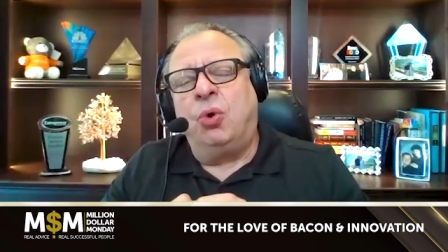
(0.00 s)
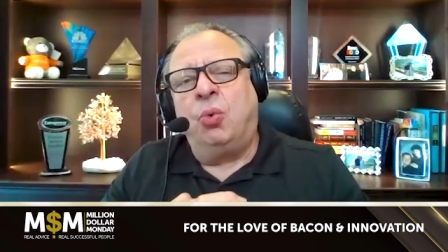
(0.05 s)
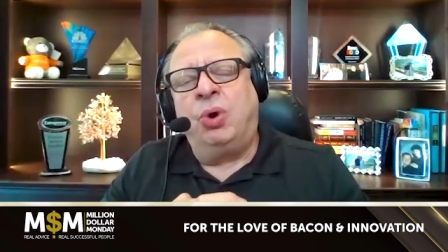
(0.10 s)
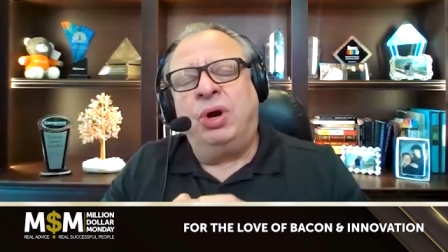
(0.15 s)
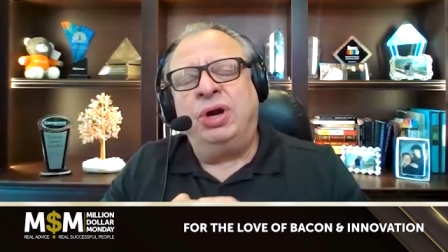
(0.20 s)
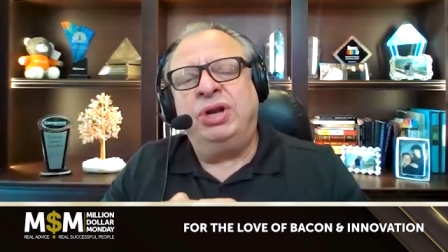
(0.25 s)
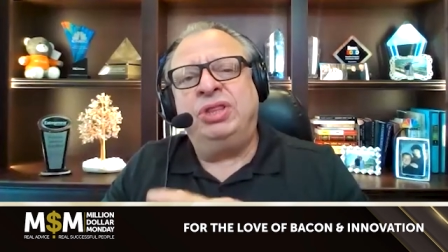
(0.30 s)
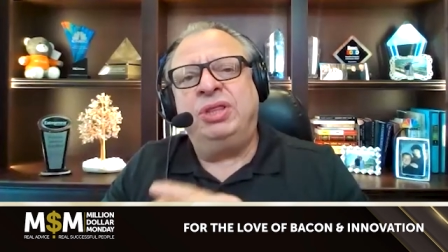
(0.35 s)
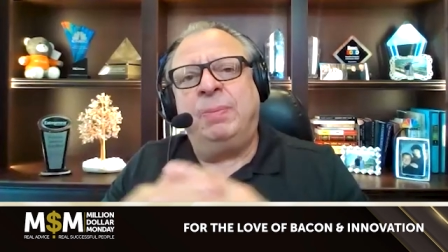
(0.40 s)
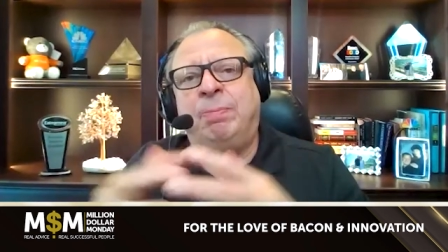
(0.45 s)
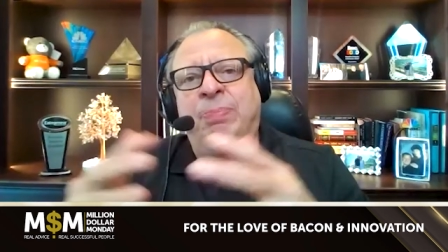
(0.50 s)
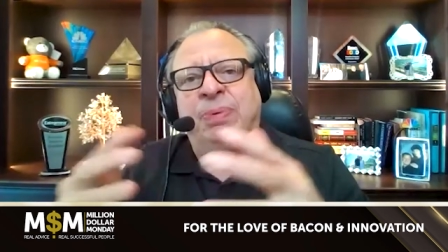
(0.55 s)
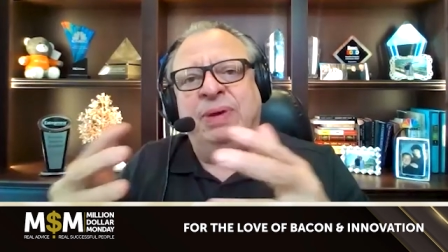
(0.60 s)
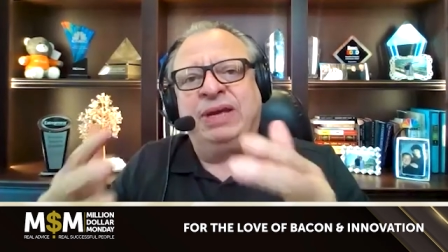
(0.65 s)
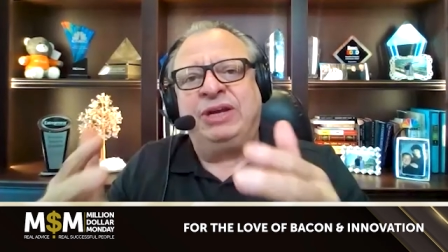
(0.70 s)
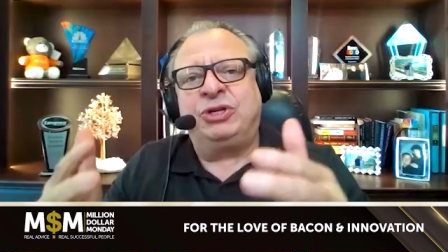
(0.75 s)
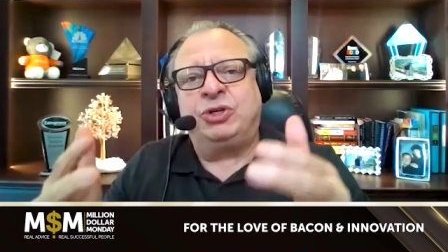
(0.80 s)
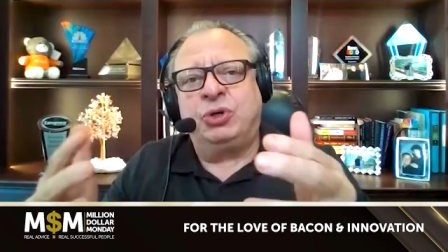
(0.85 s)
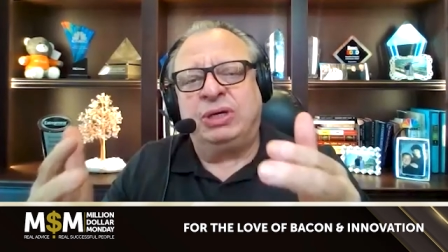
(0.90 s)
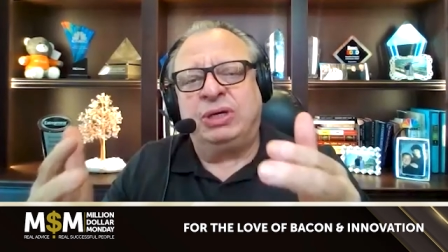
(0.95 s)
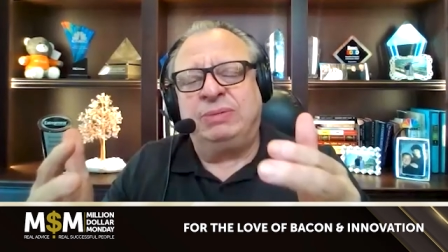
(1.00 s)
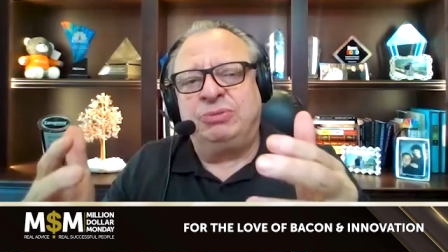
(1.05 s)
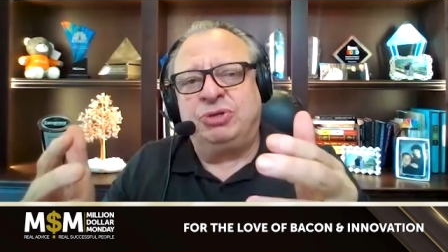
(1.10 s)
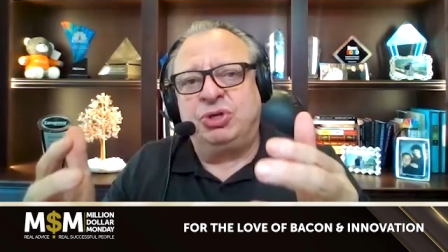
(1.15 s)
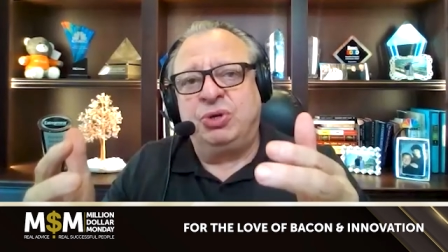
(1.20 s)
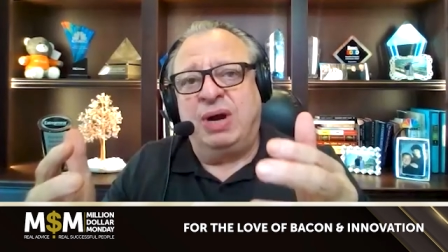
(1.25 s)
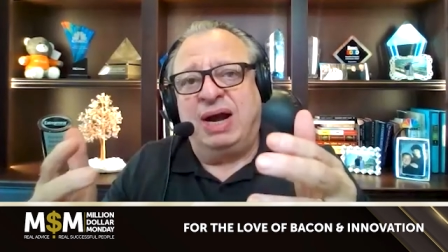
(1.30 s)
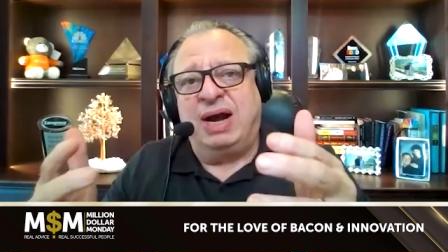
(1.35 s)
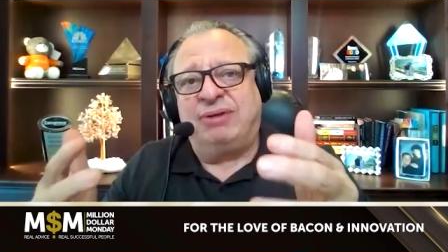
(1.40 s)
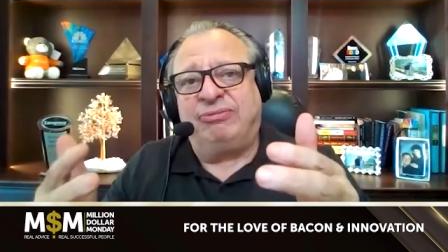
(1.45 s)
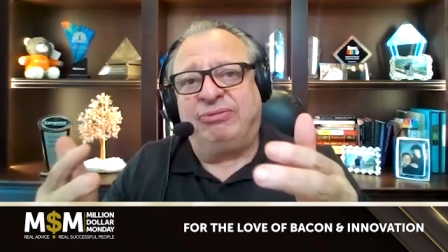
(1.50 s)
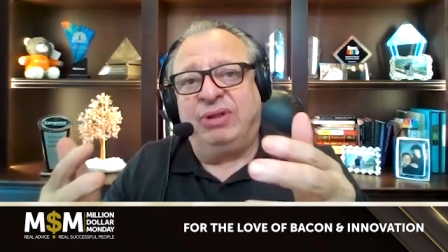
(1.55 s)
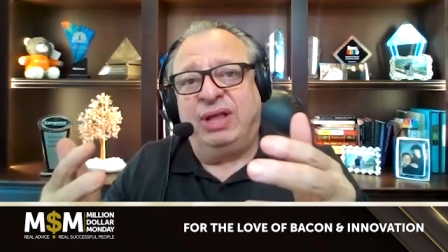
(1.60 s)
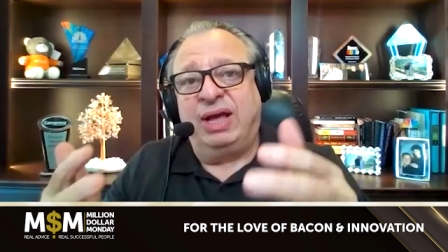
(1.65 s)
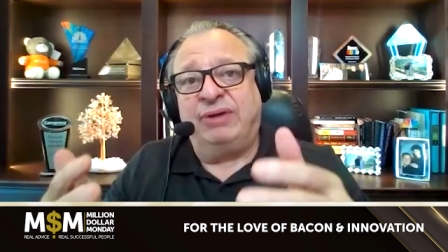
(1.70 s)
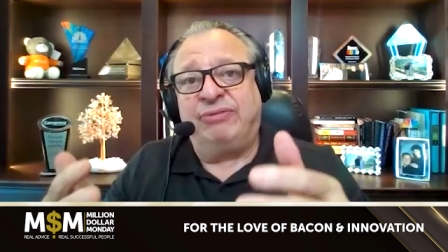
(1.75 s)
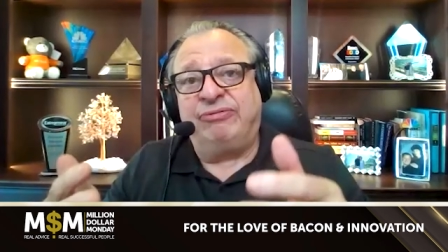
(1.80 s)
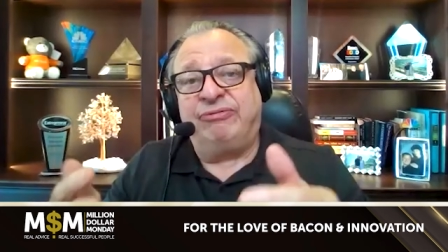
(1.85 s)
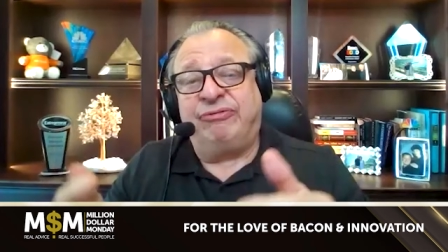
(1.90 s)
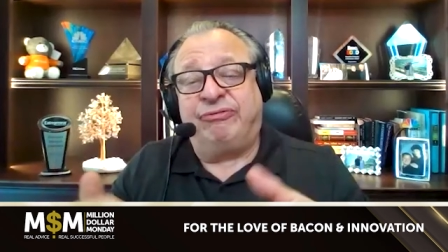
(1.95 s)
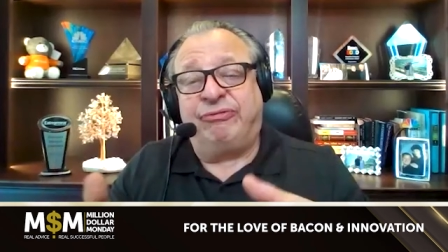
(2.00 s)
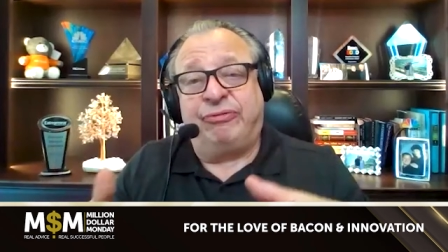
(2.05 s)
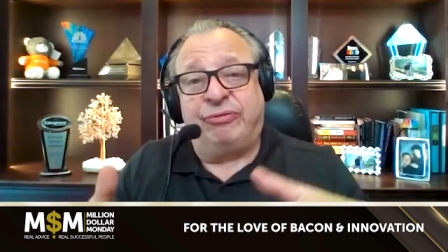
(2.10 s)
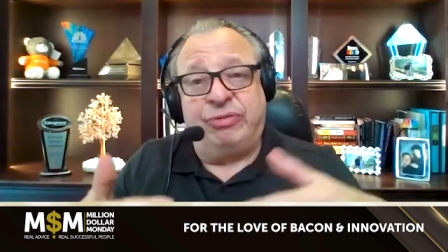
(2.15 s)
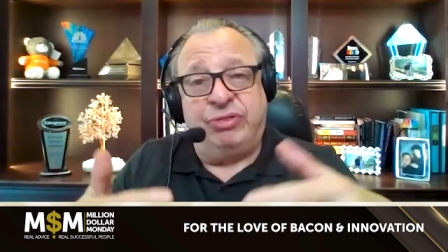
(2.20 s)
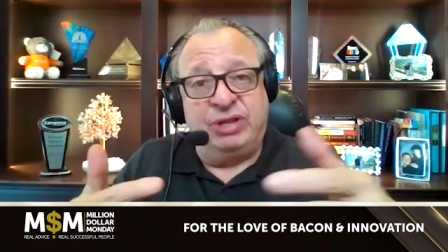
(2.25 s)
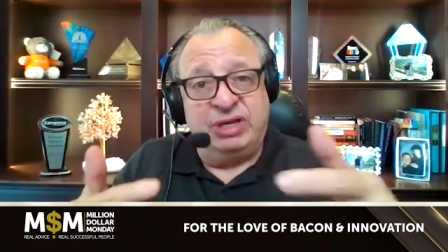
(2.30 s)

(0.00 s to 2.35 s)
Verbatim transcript: What are the big dreams you have left for